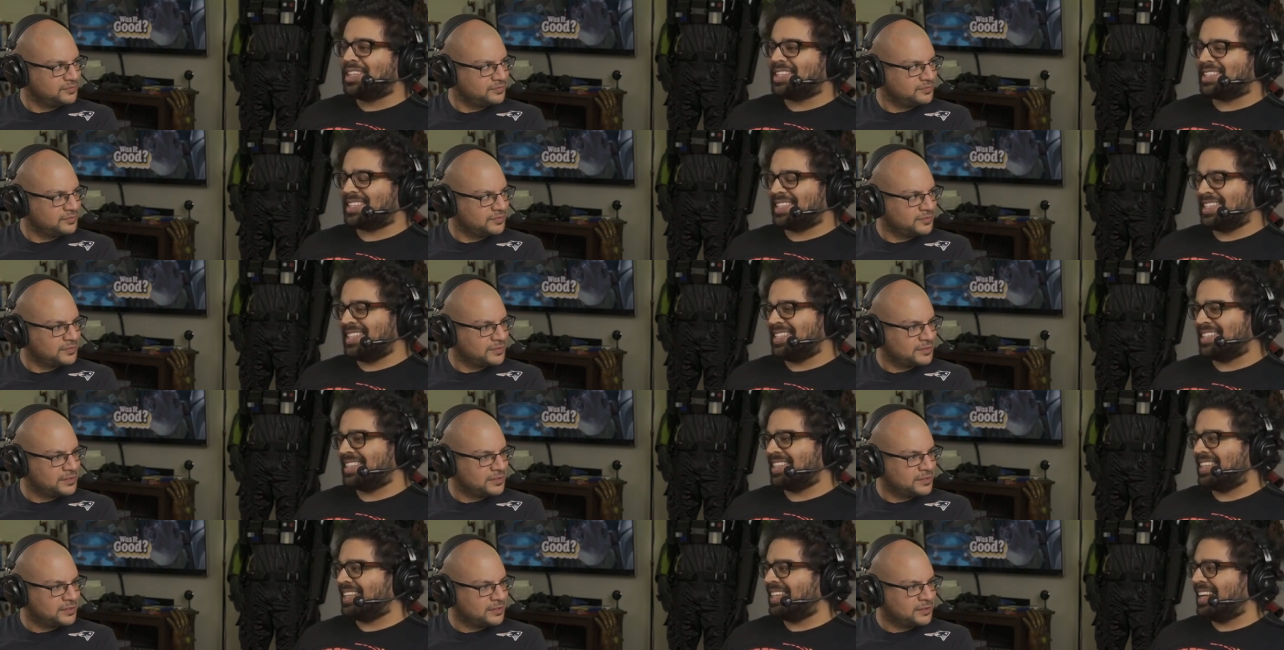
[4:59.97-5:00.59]
Speaker 1: the
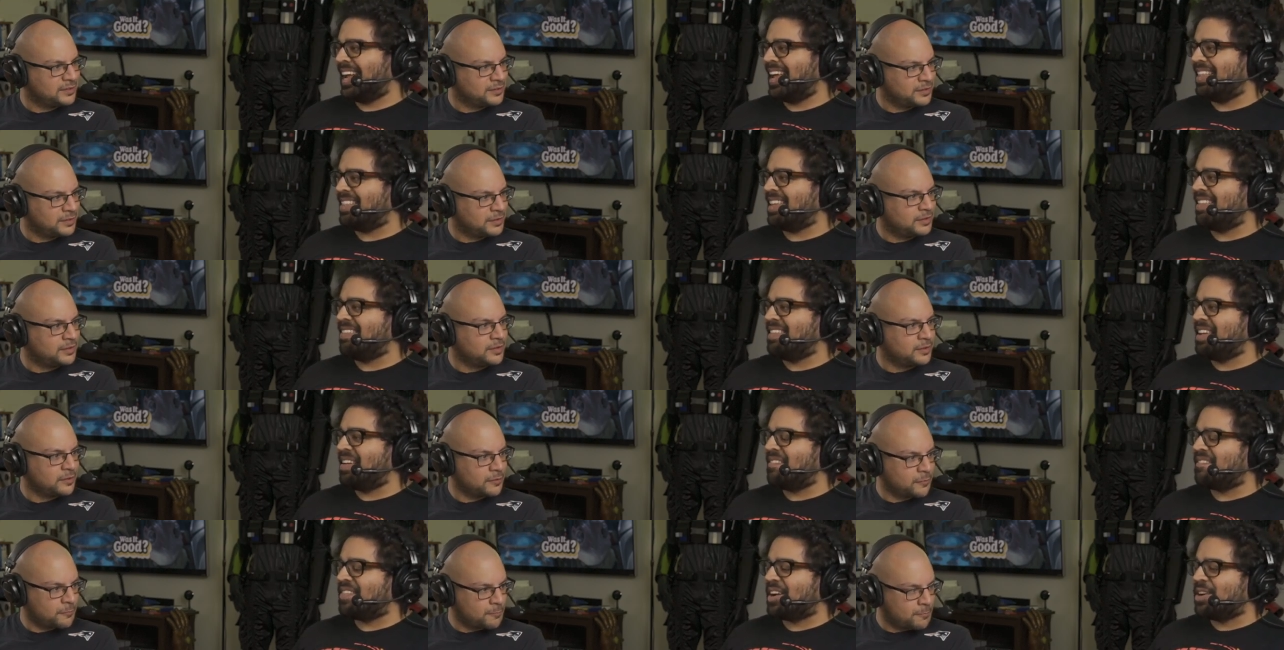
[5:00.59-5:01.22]
season, and oh, then
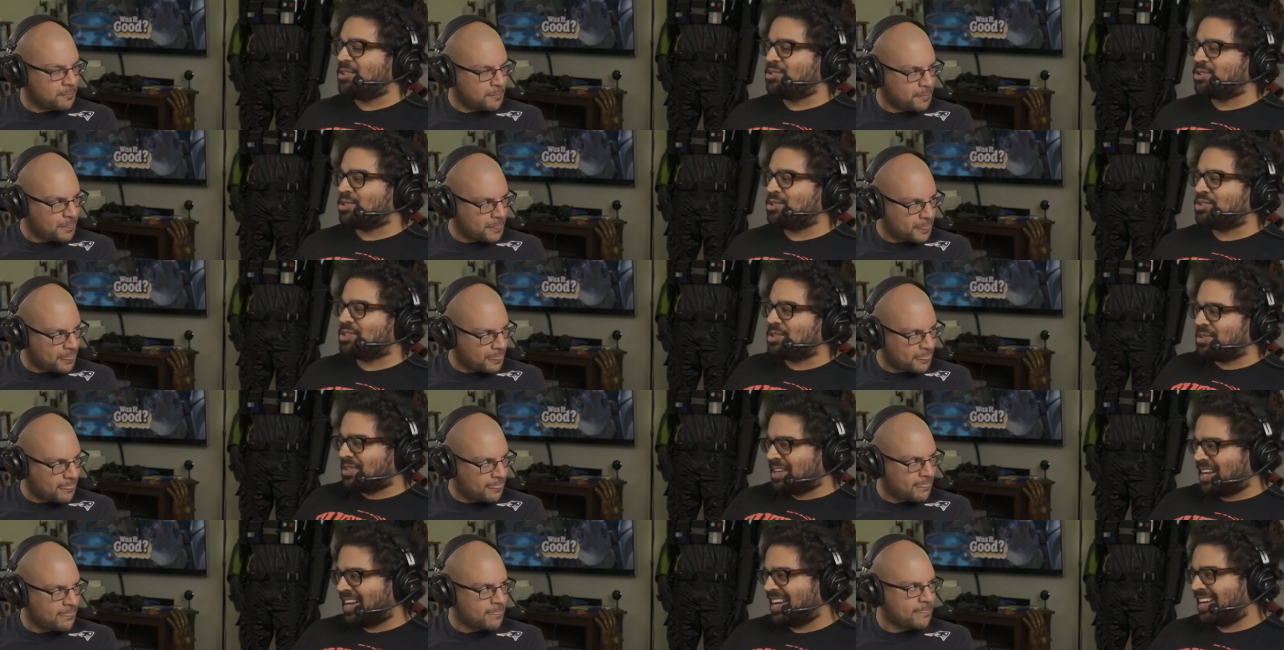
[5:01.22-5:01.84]
no. the Avengers
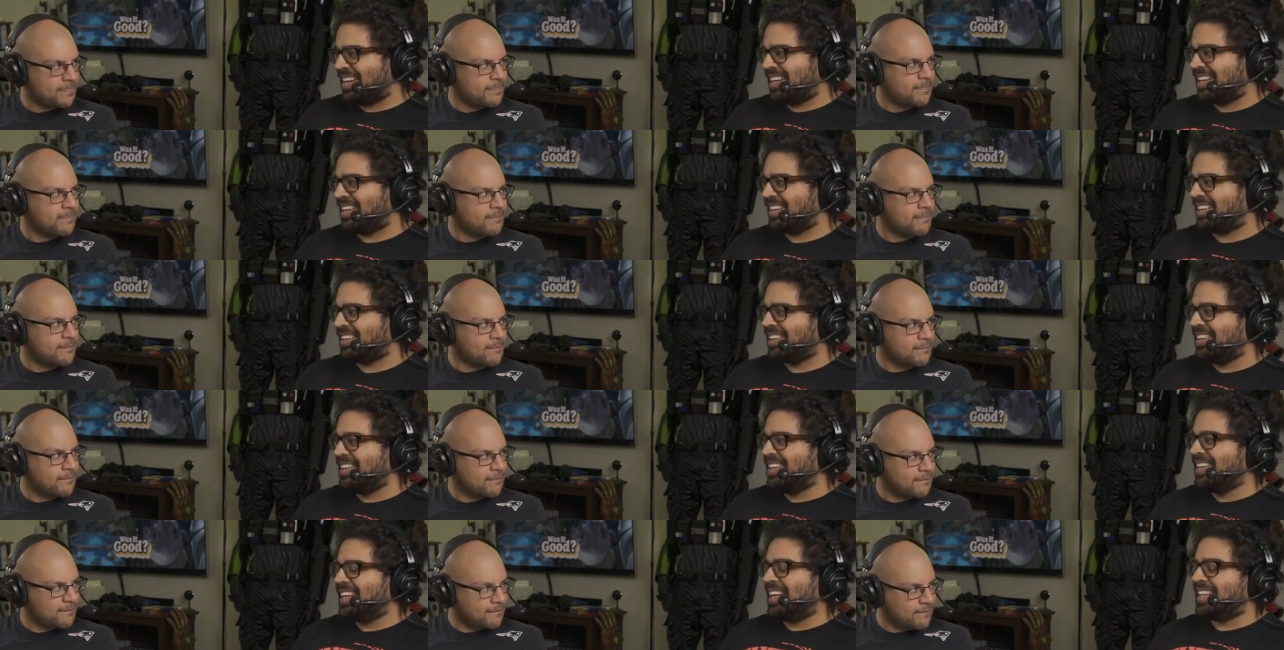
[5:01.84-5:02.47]
united
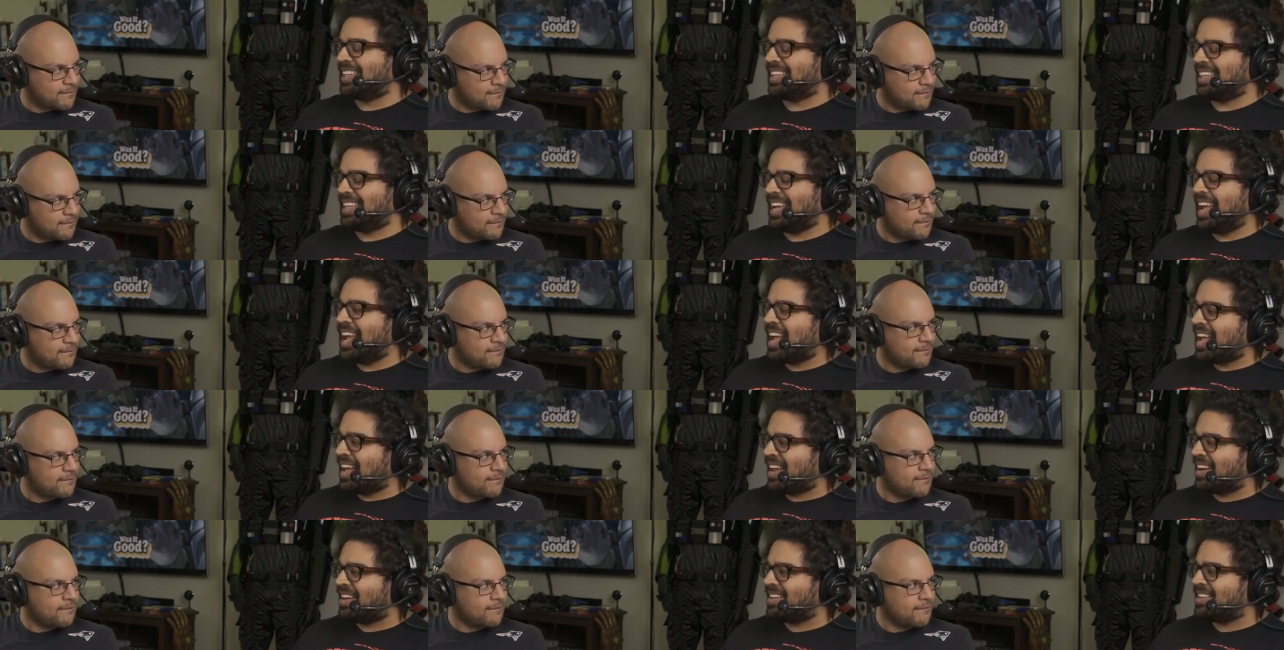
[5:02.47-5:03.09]
at the
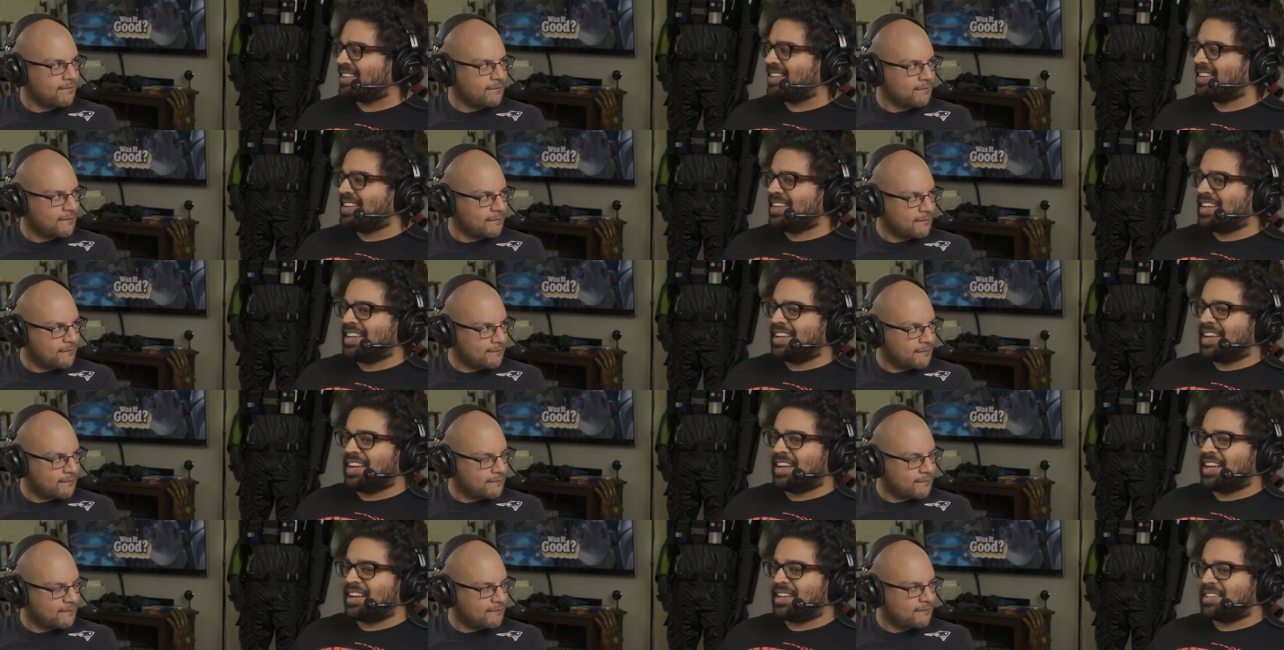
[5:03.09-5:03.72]
end
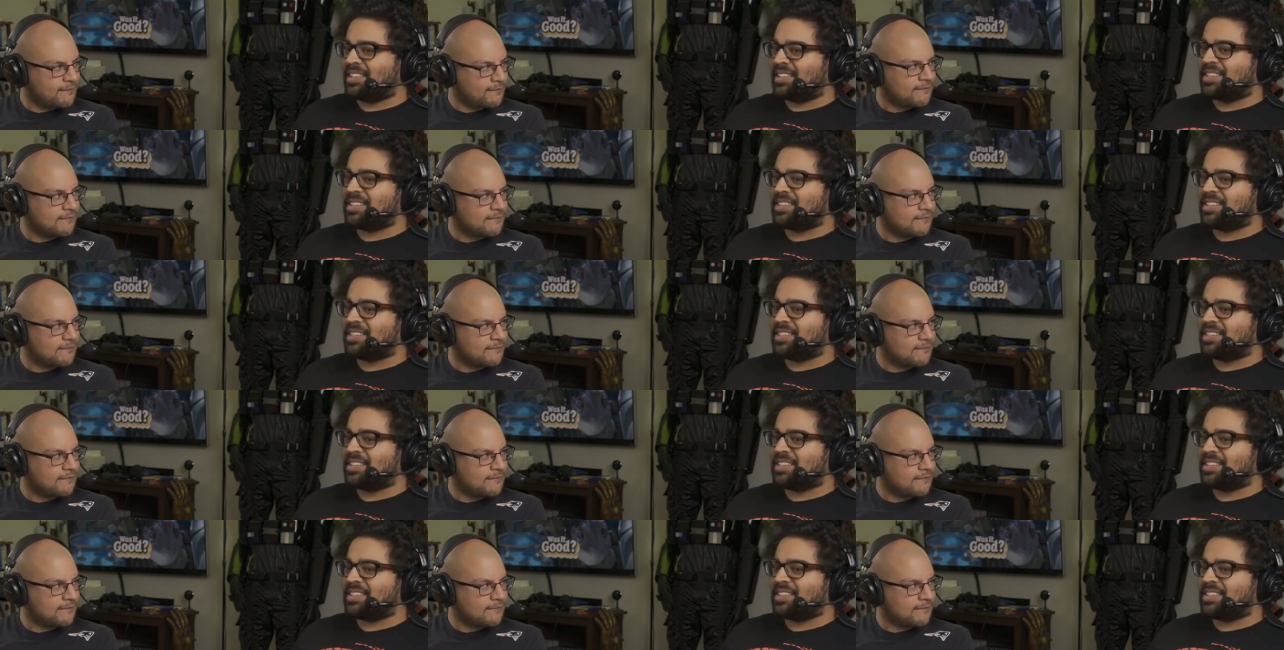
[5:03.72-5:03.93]
uh,